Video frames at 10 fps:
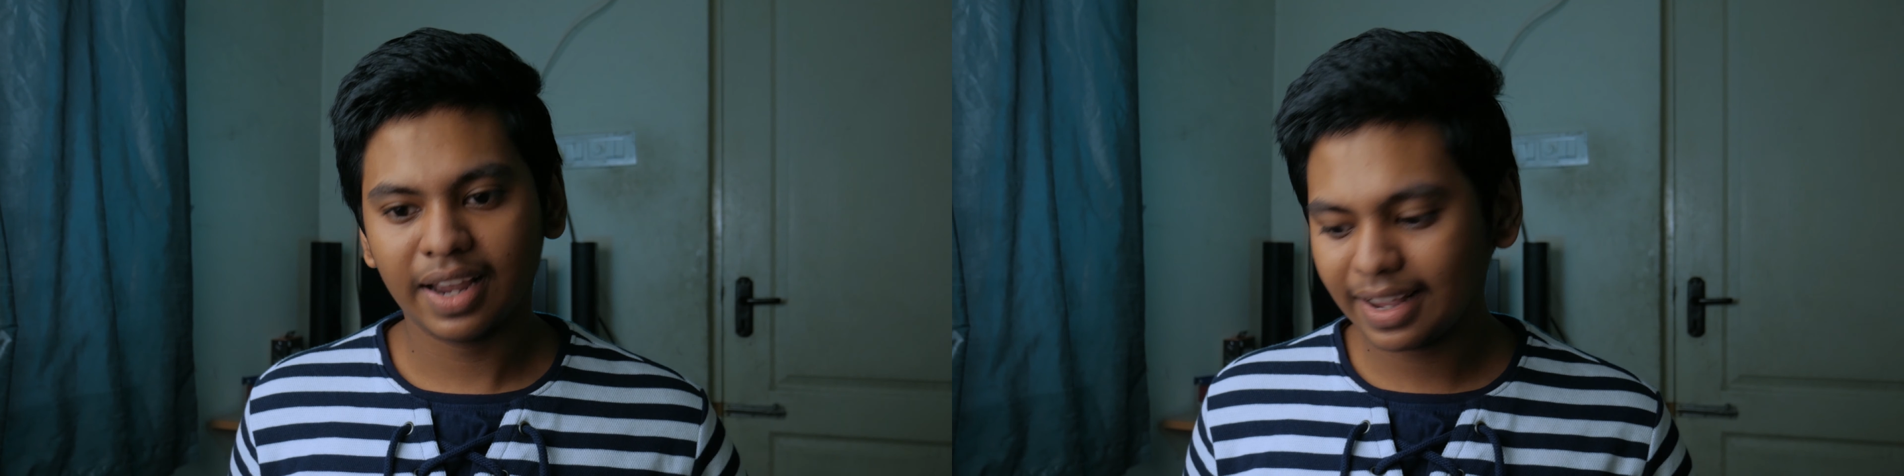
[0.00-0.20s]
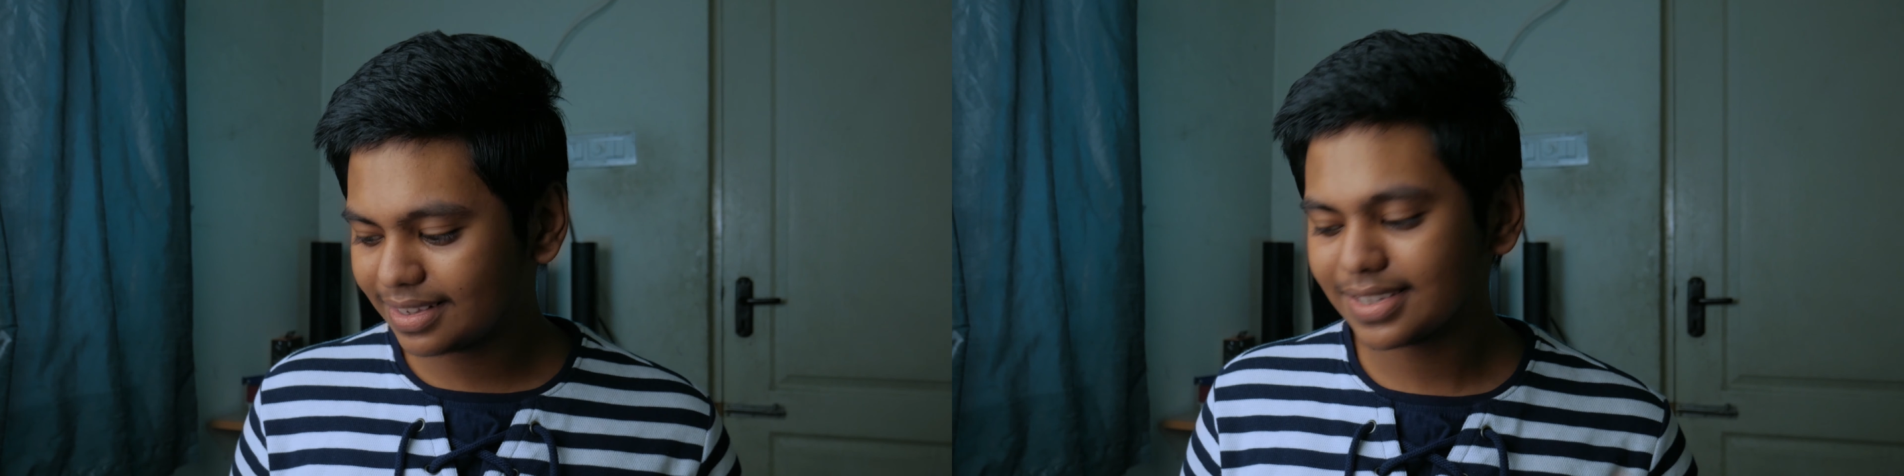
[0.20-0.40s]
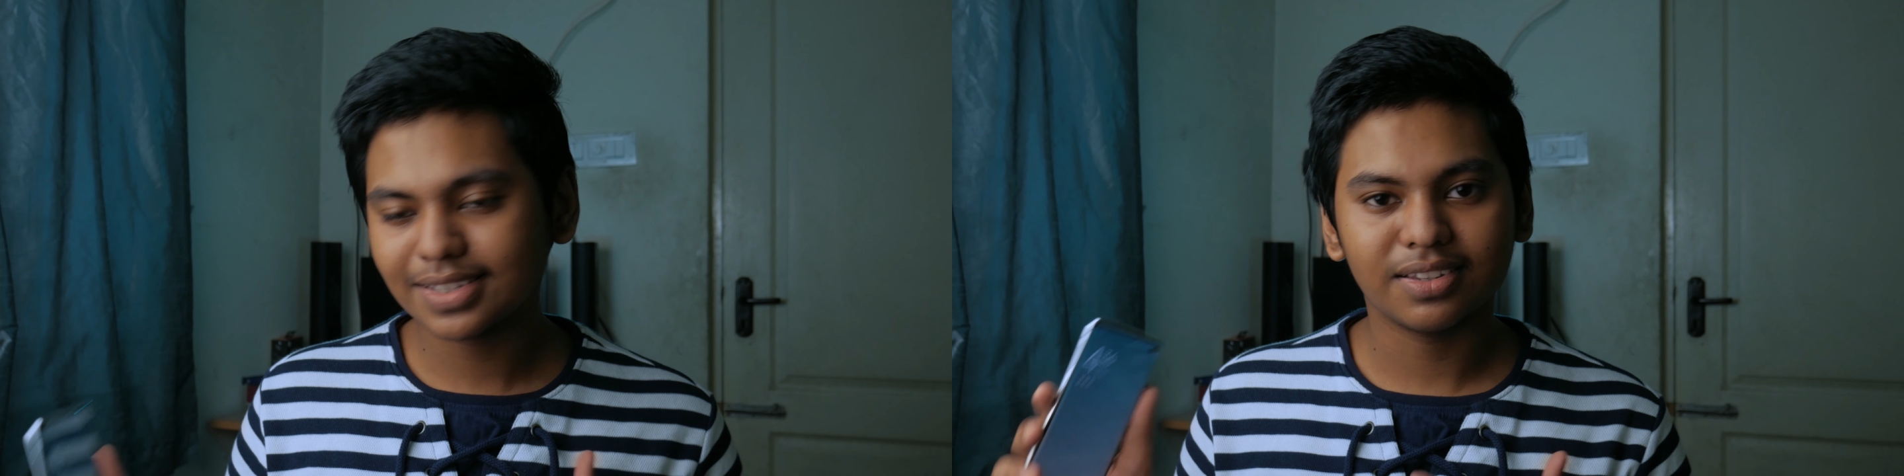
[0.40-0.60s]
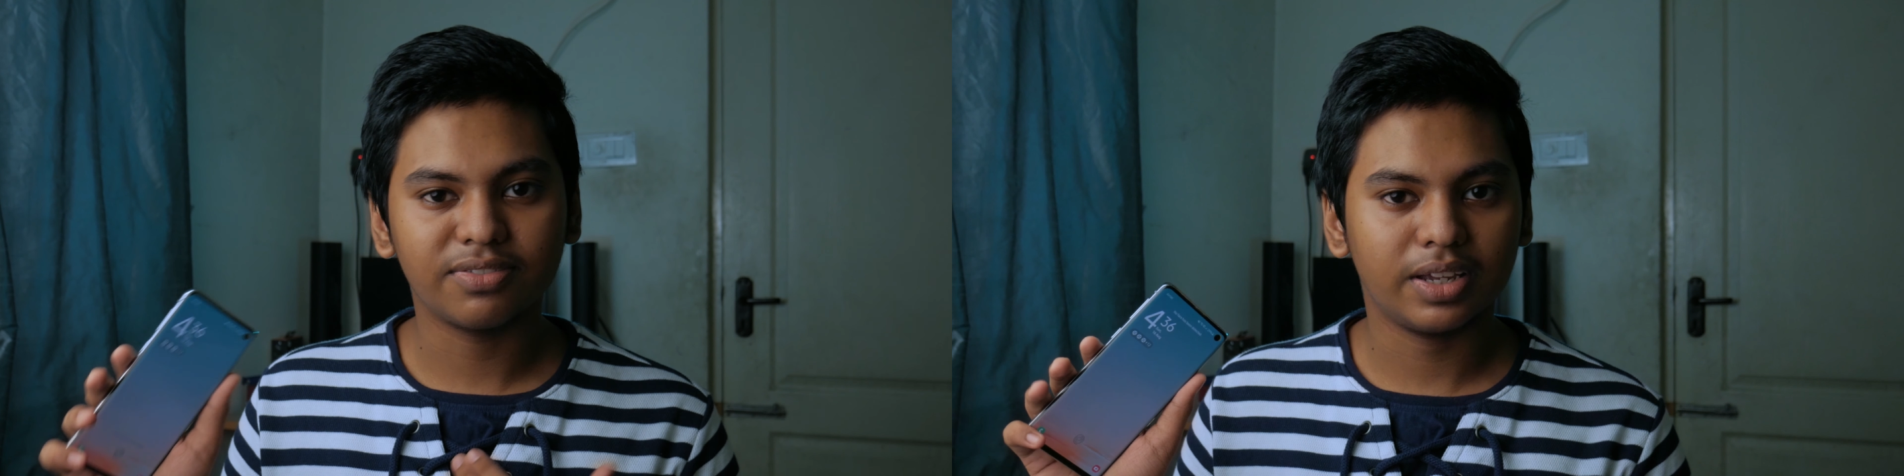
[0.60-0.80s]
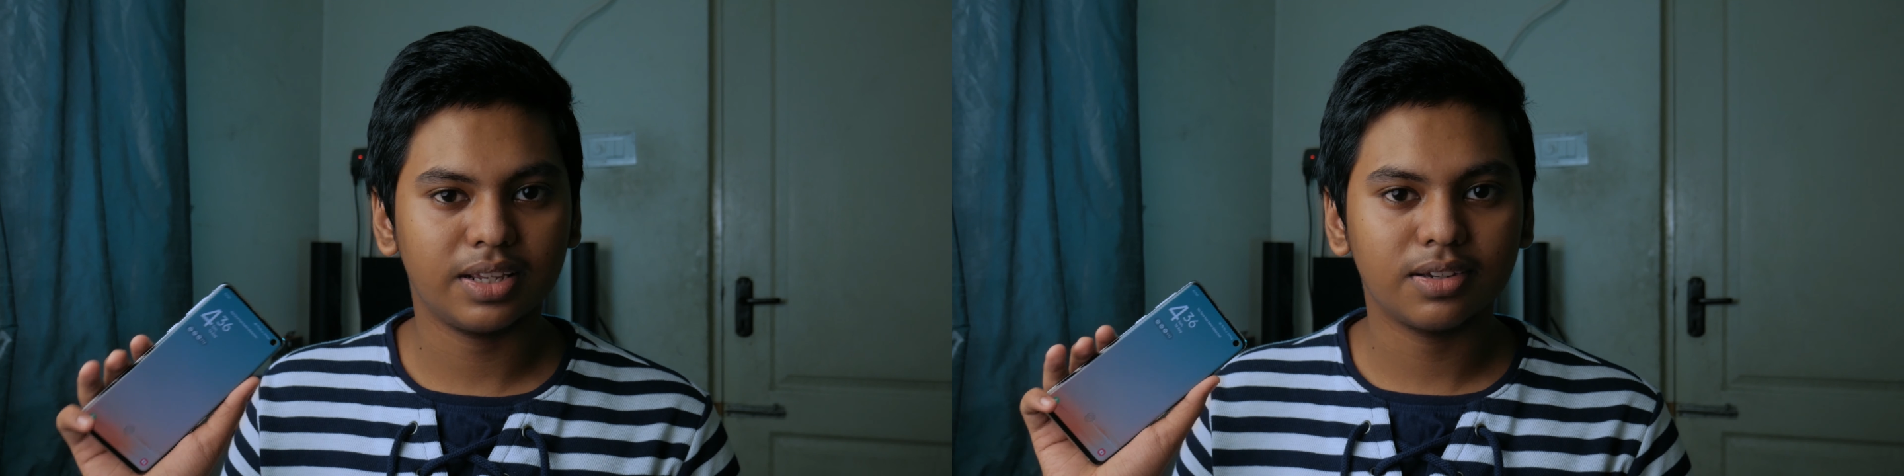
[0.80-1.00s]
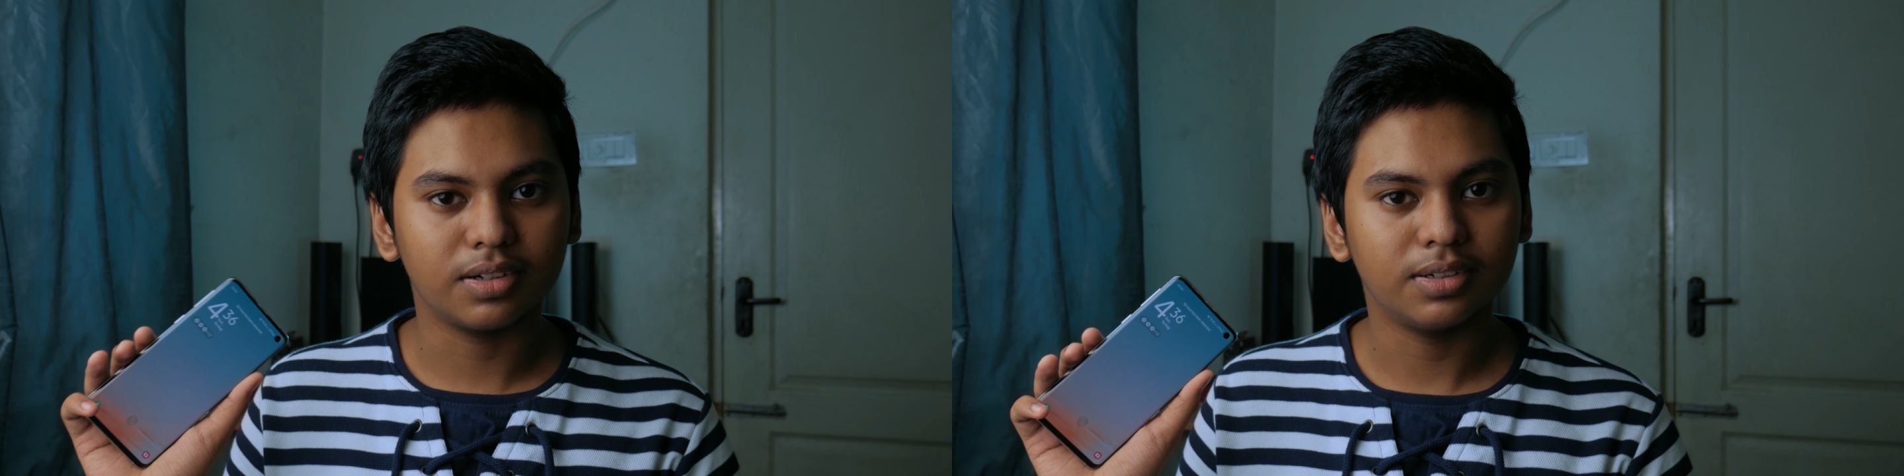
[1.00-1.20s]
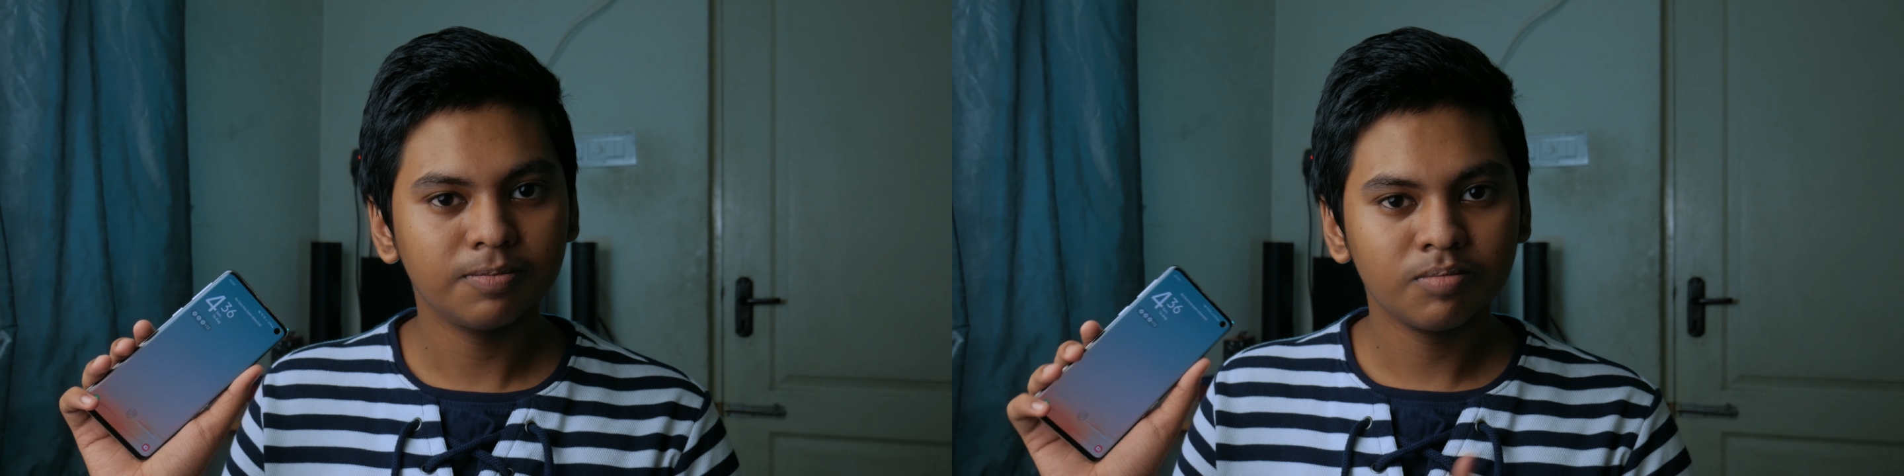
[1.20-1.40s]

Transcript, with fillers: and this is a very good